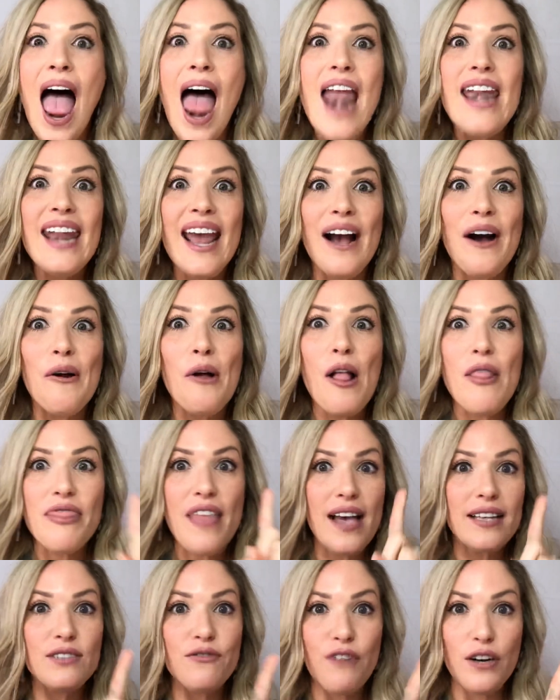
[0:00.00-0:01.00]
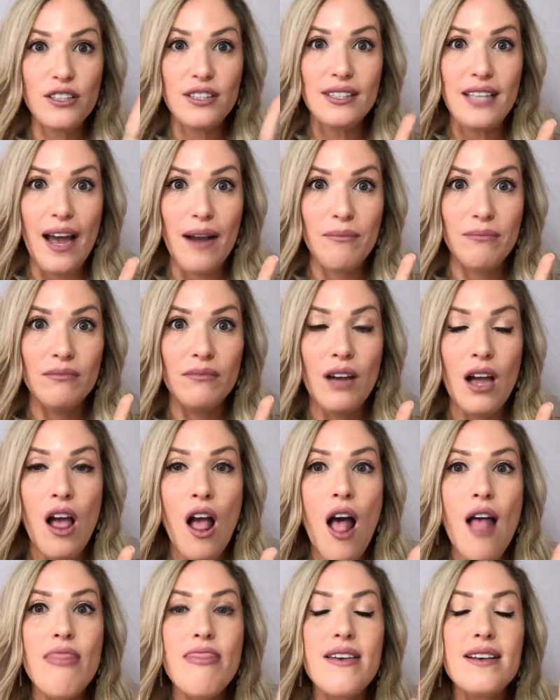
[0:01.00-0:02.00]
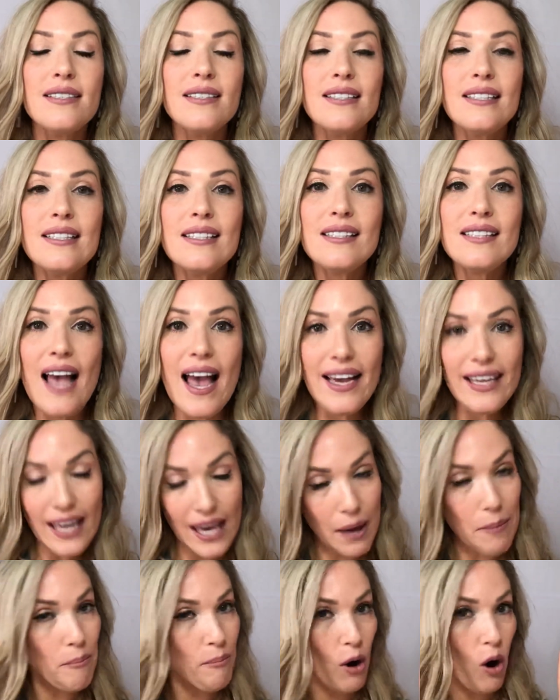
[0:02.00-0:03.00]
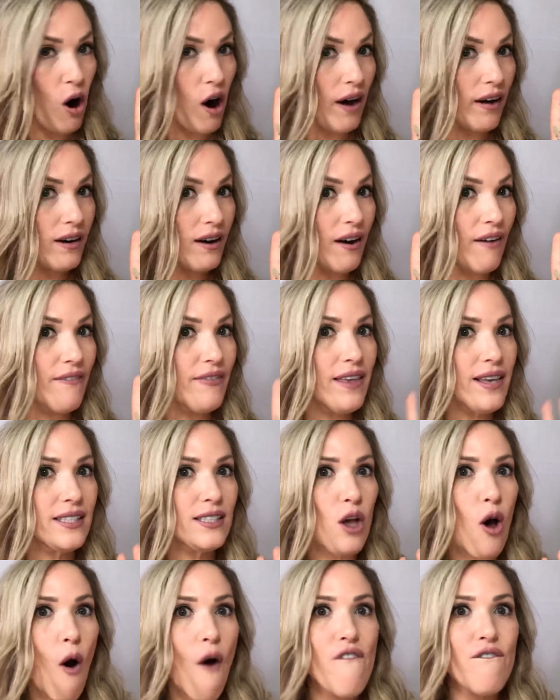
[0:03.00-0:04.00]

Now, that's first step. The second part of this